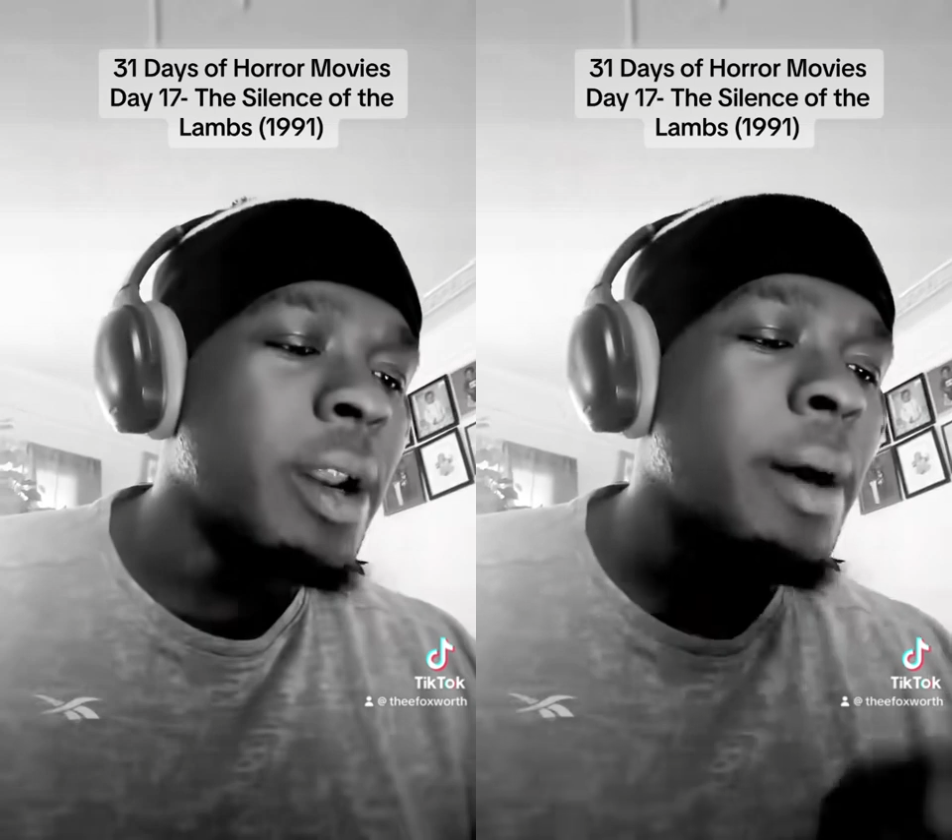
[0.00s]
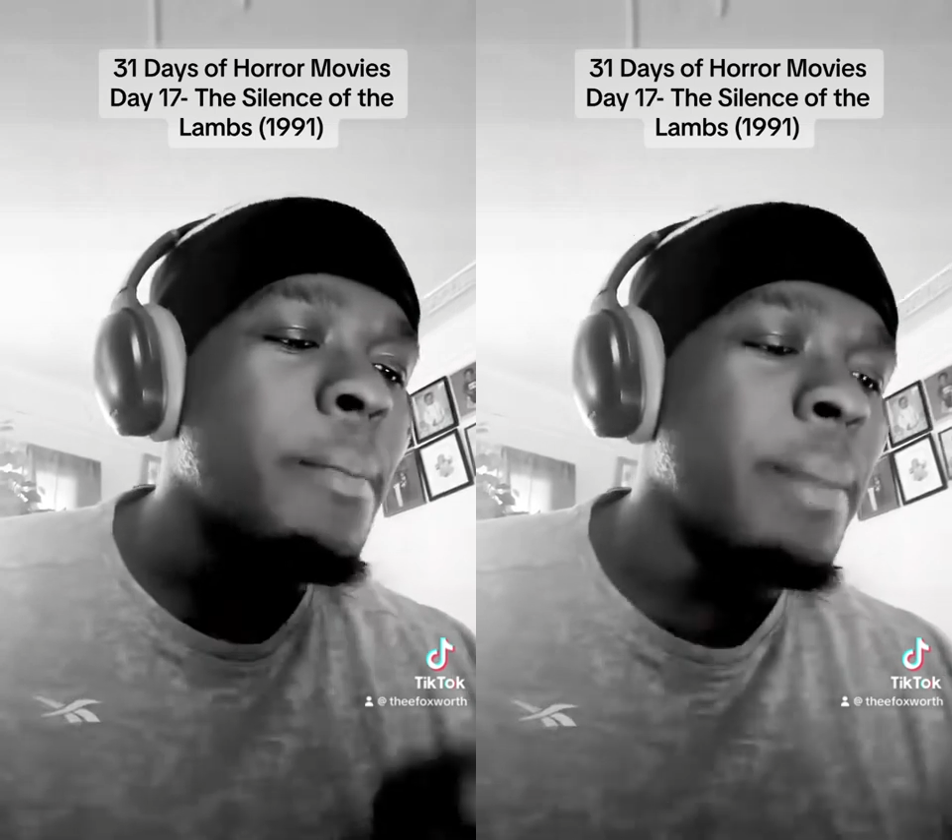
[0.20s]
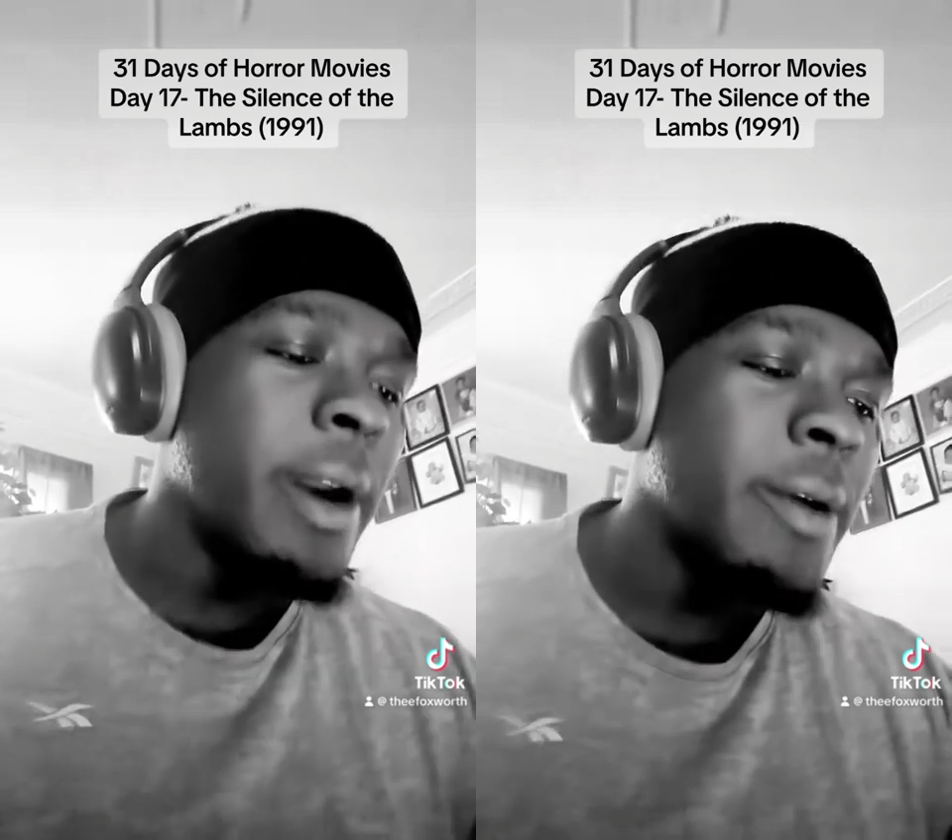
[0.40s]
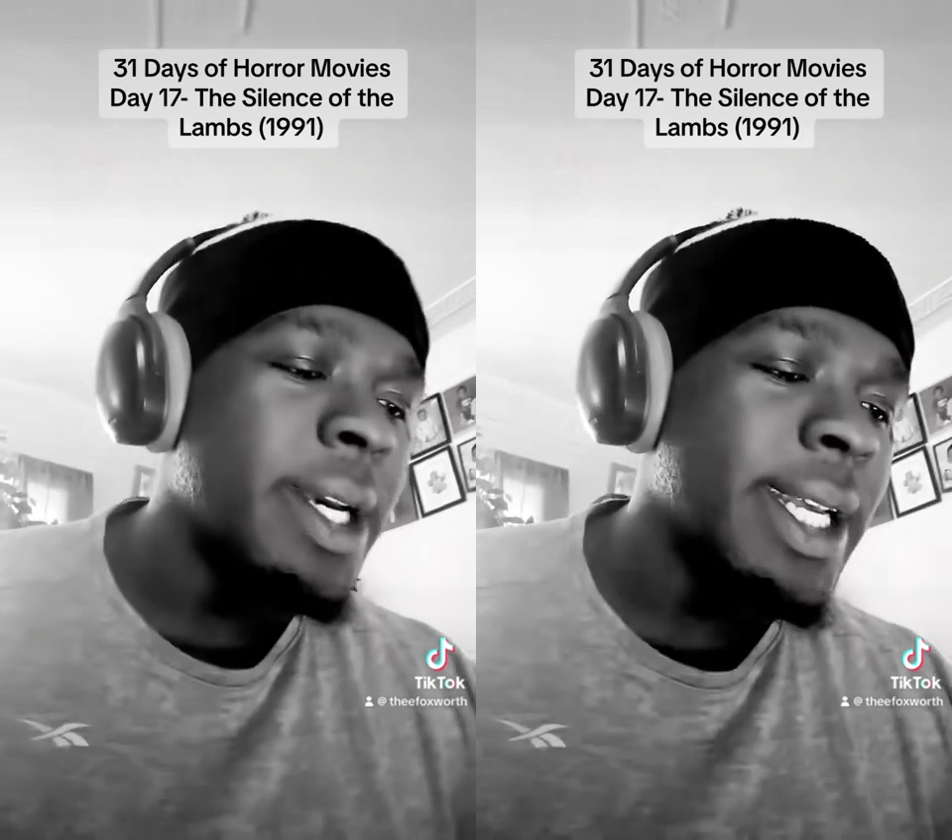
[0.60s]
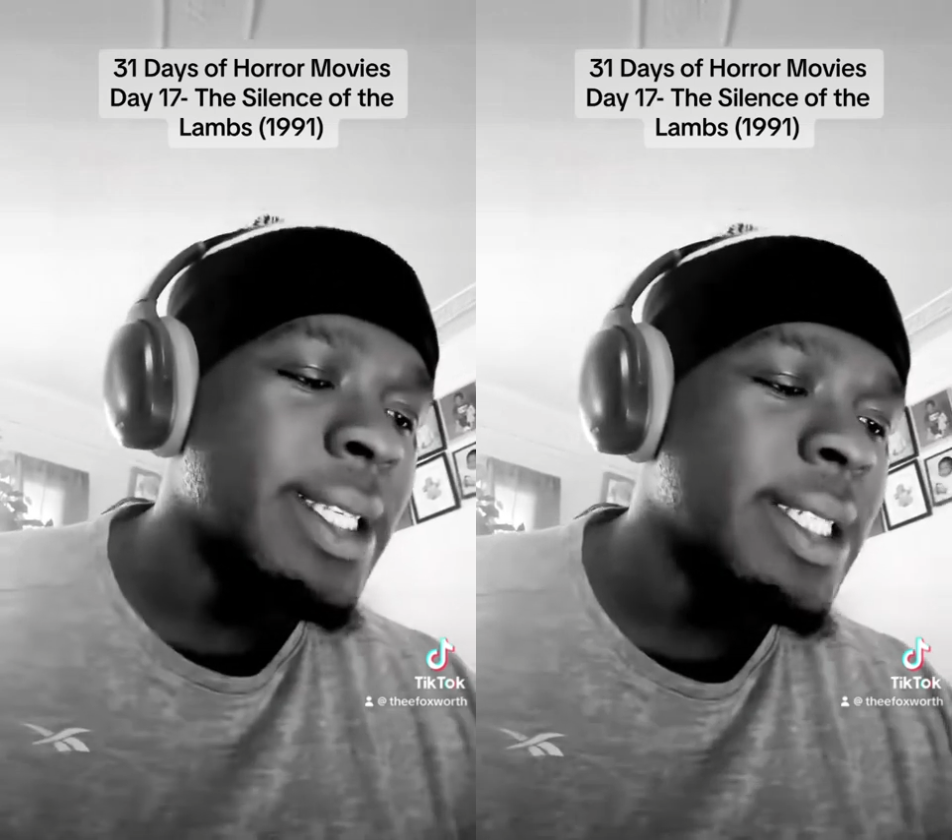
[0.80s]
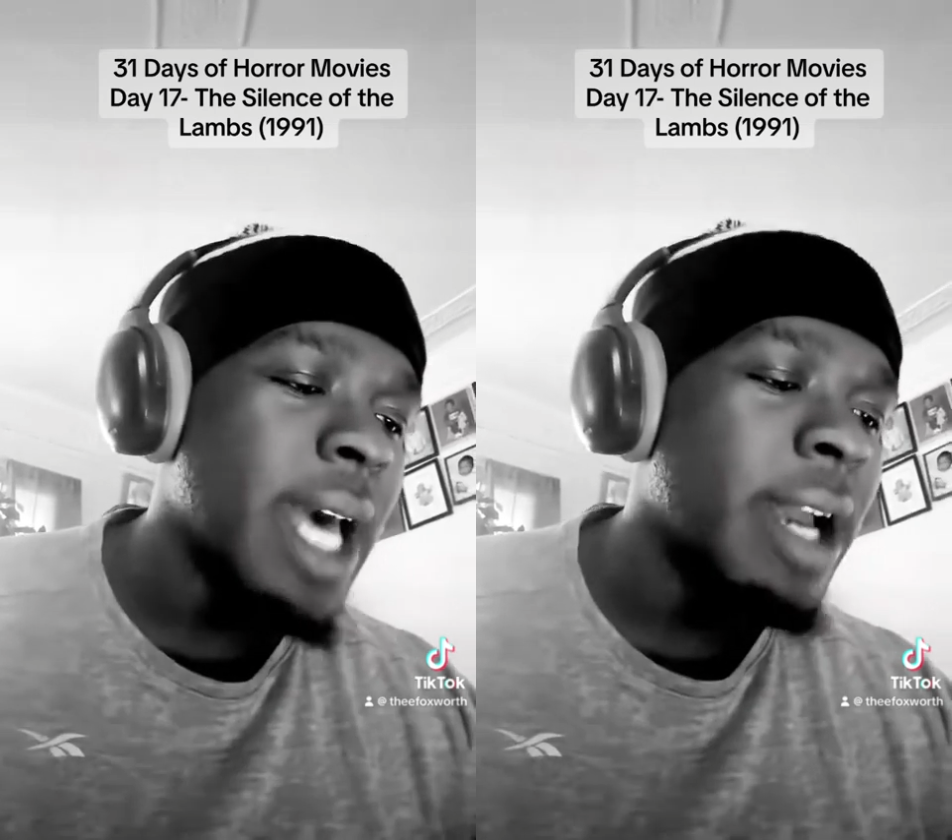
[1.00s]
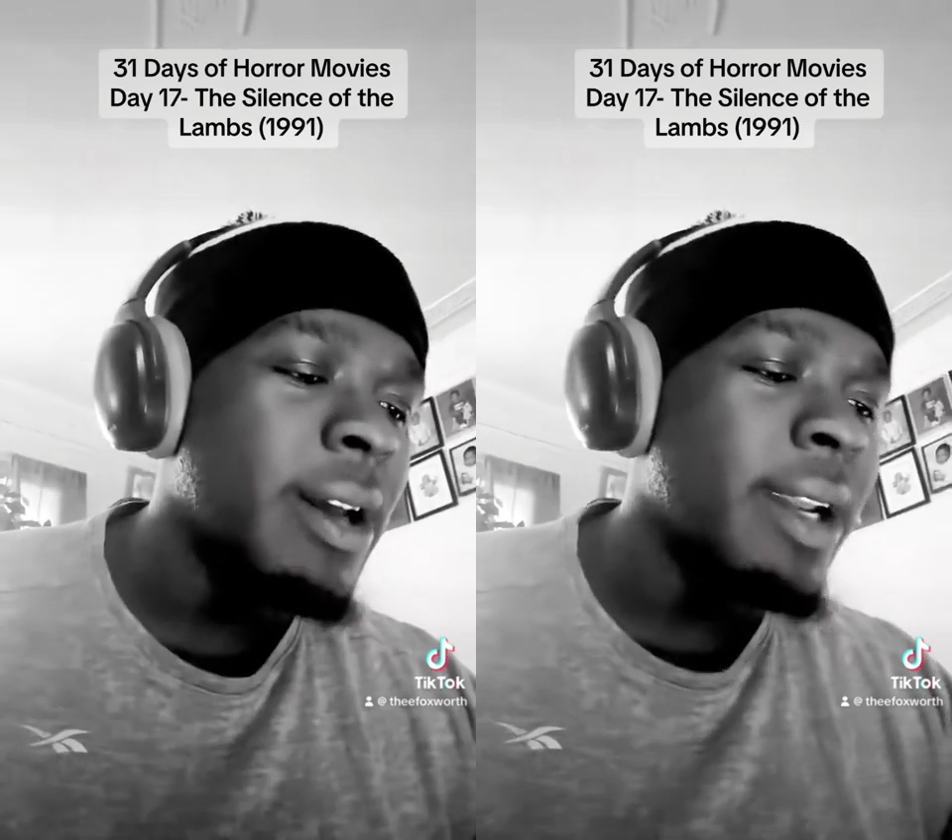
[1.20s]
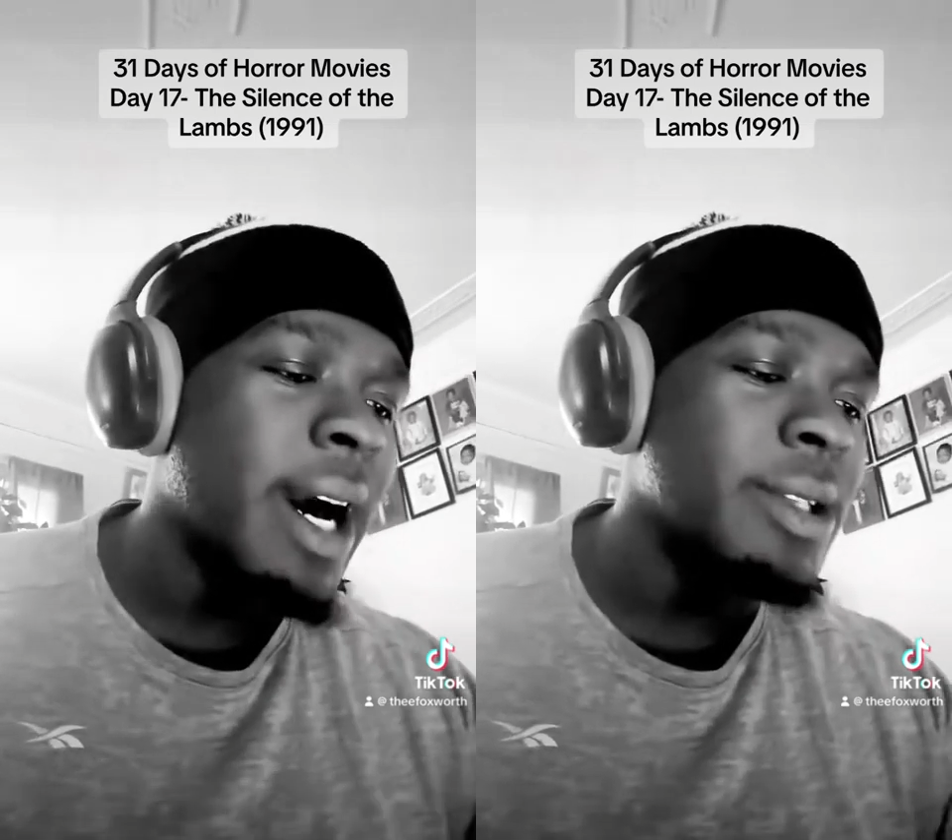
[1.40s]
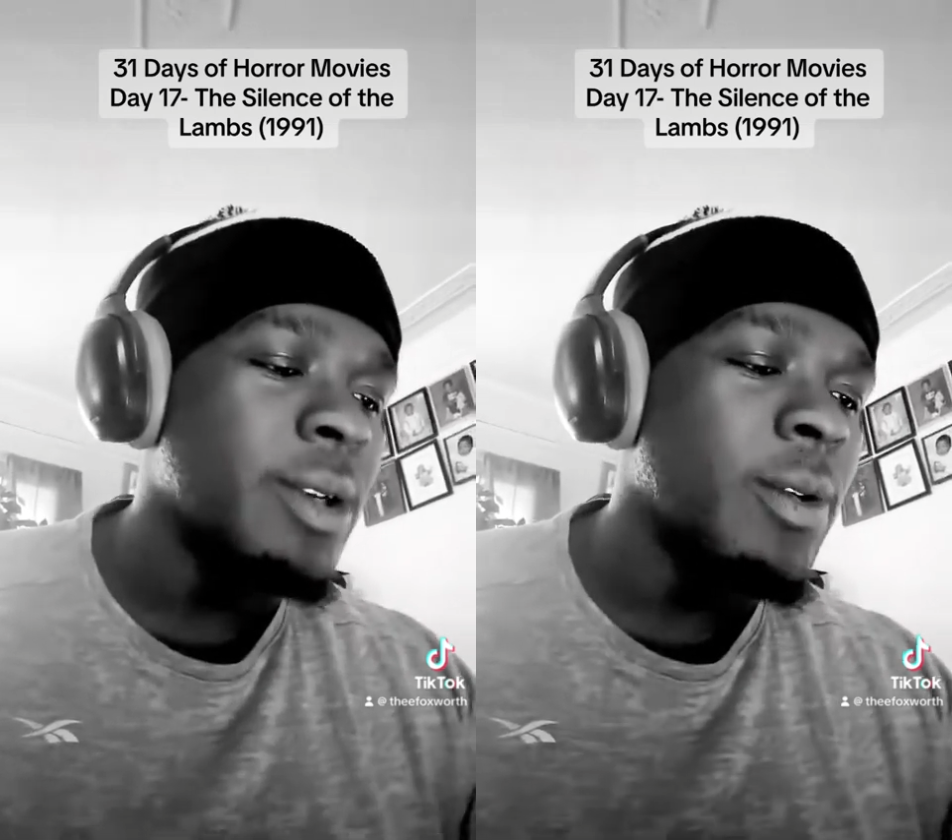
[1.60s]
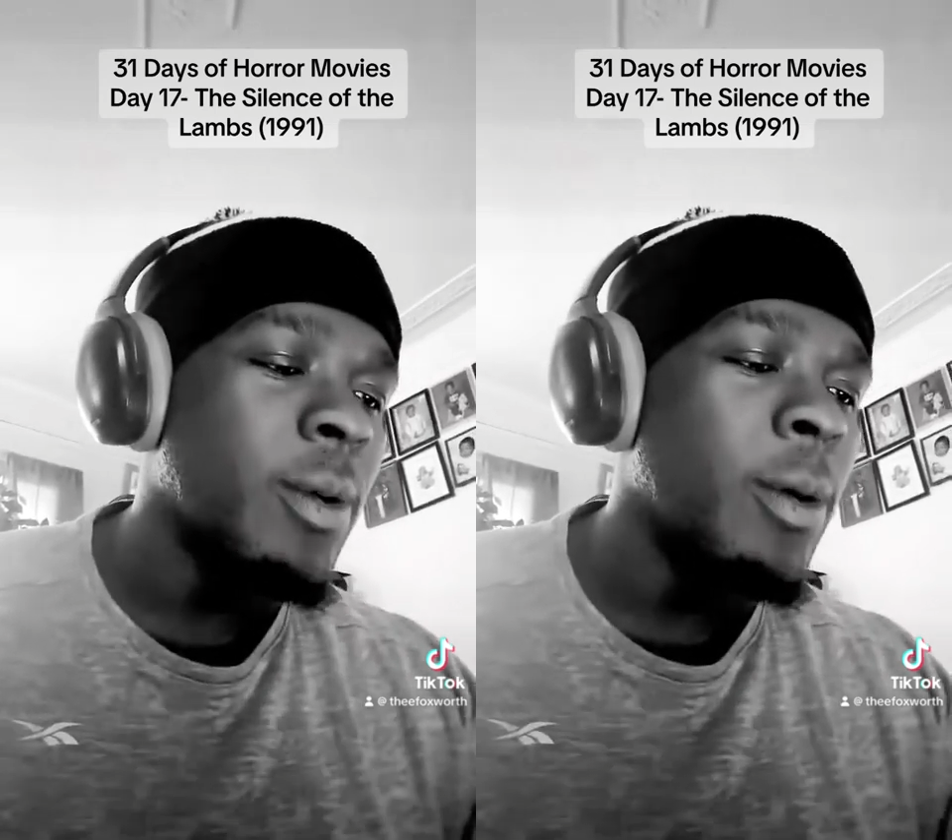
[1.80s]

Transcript: American psychological